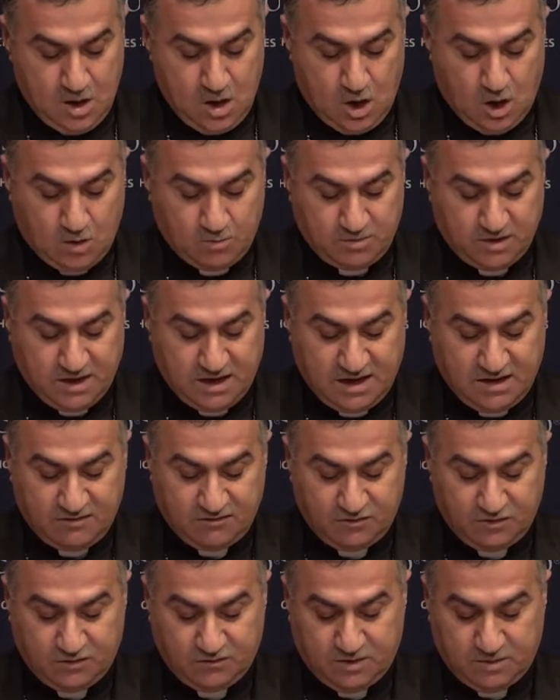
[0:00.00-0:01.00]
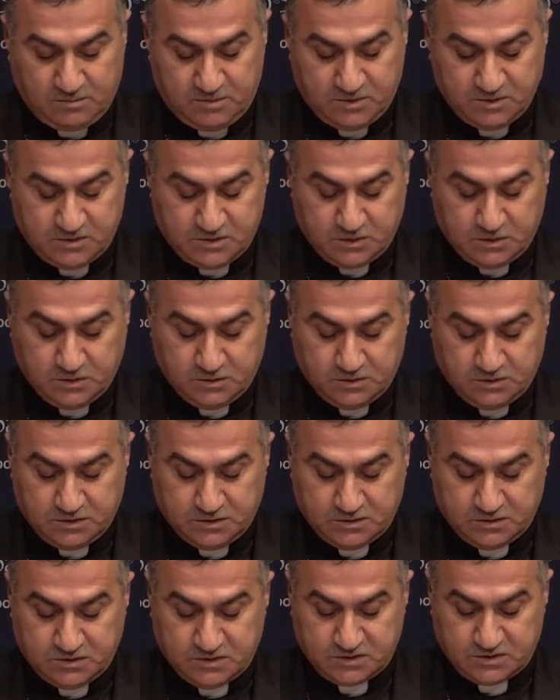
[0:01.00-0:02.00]
On behalf of the persecuted
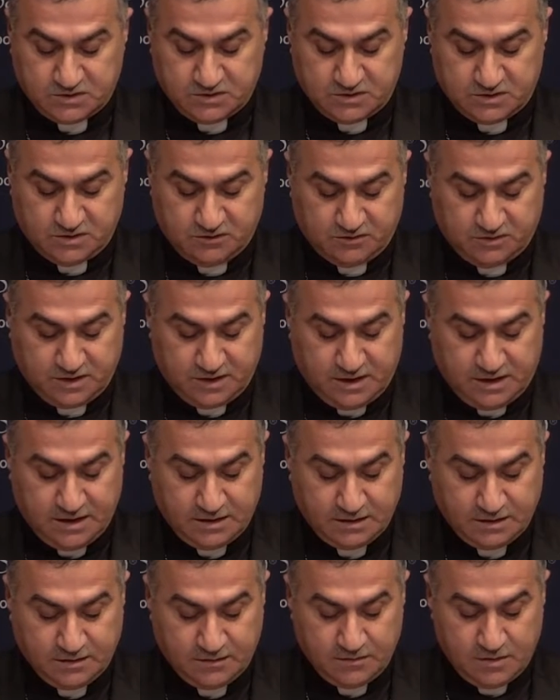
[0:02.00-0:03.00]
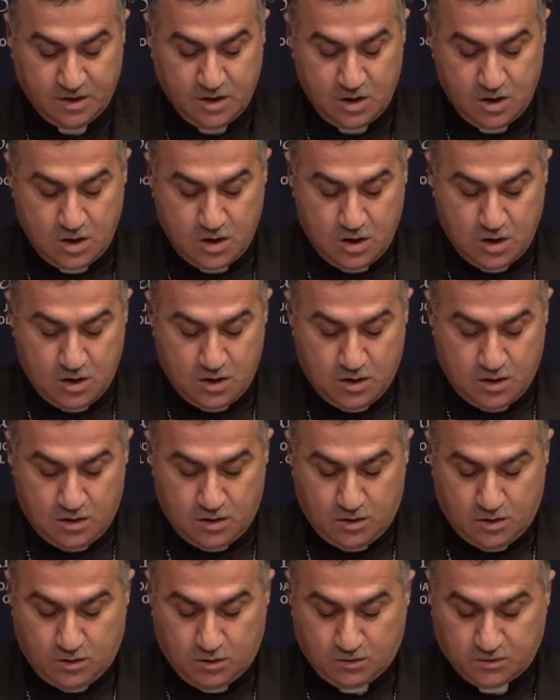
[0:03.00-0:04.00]
Christians of Iraq
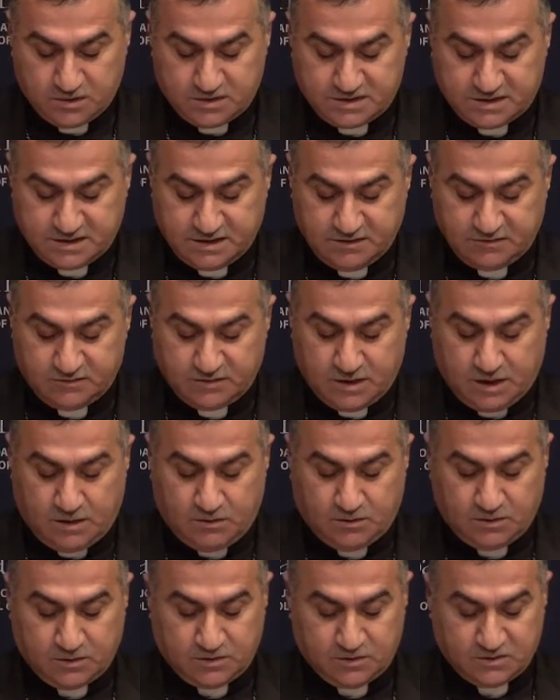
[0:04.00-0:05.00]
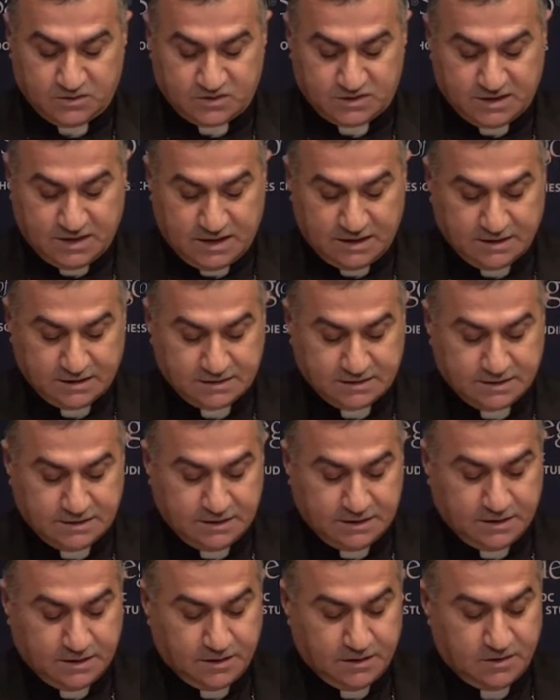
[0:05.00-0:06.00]
who received our
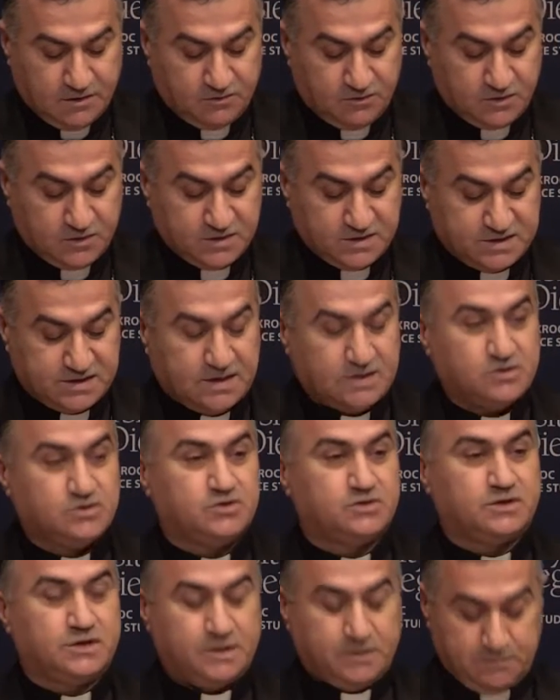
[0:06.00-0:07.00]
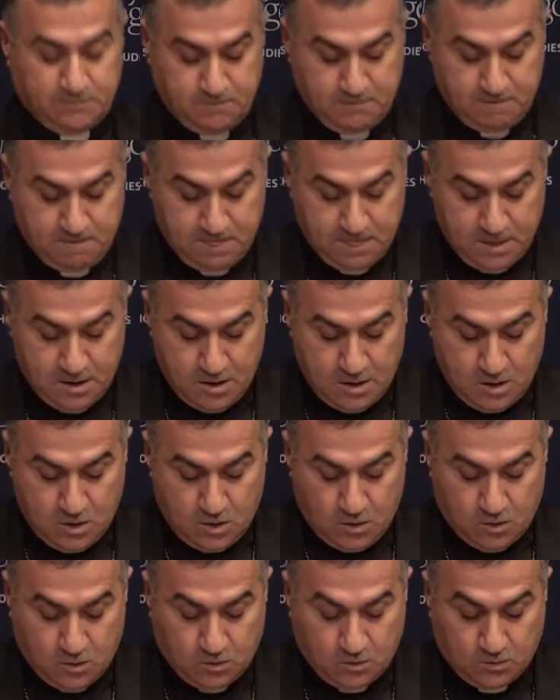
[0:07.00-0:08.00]
Christianity in the first century,
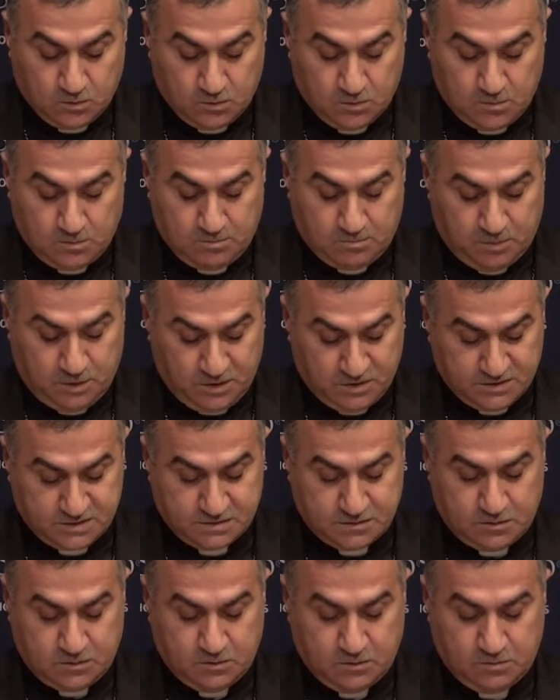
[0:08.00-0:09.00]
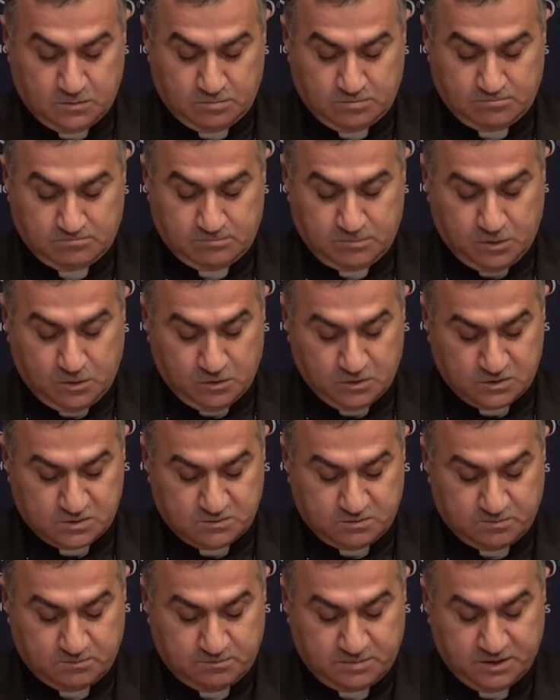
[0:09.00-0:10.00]
whose
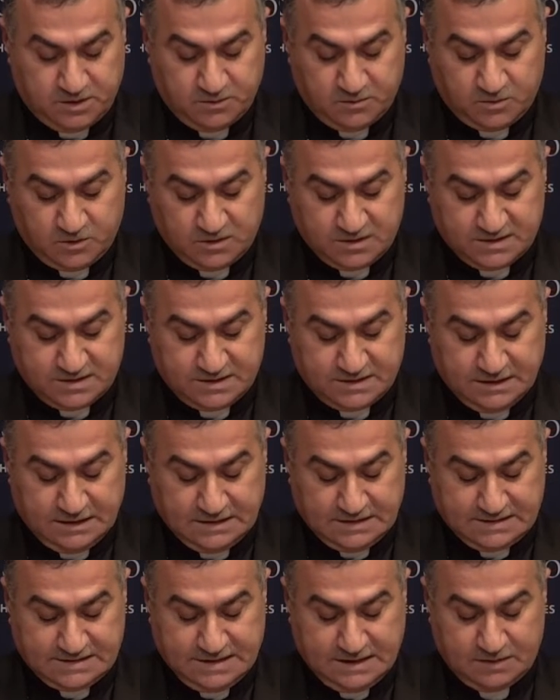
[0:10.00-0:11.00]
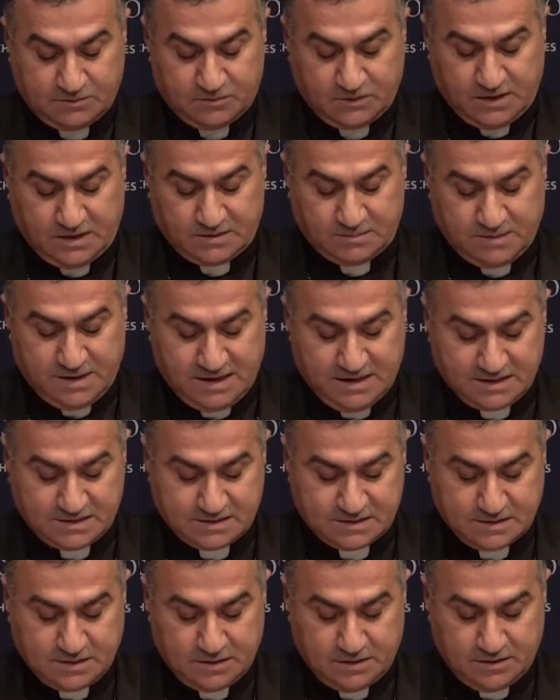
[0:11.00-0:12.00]
people still celebrate
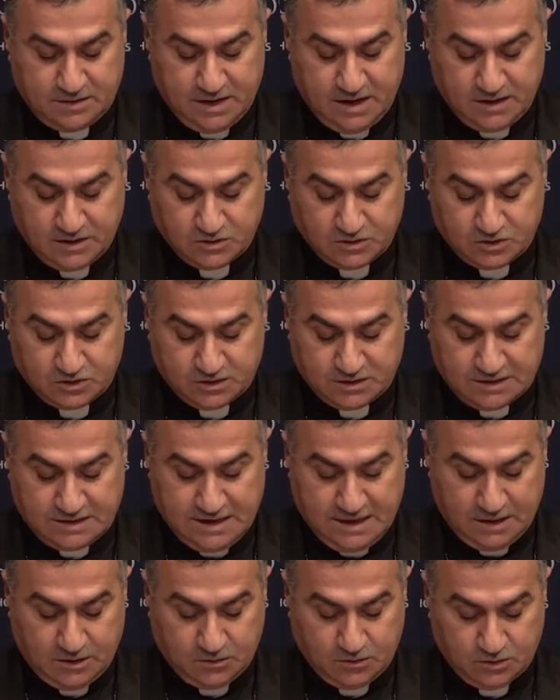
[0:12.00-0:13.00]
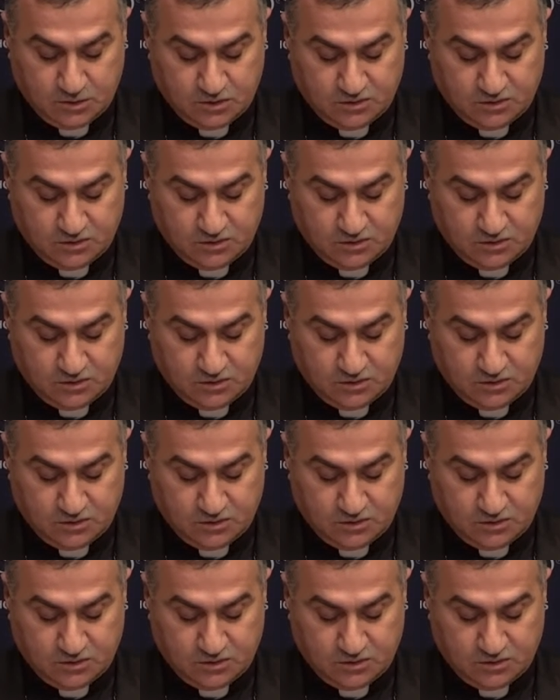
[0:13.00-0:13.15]
Mass in the ancient language